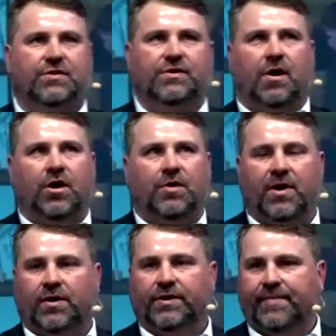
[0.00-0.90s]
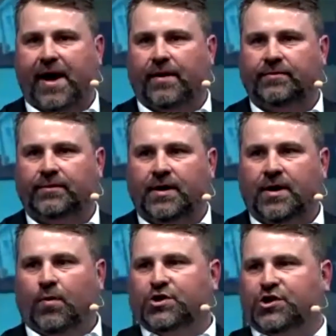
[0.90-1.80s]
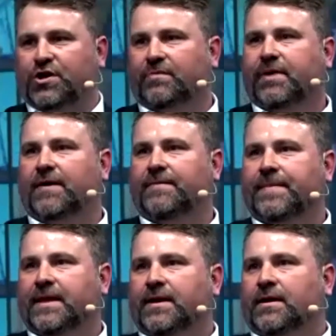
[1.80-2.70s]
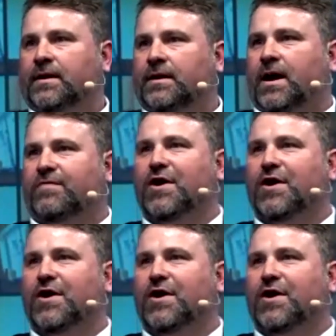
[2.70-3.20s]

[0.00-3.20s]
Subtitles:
hide behind email. What's your number? I've got a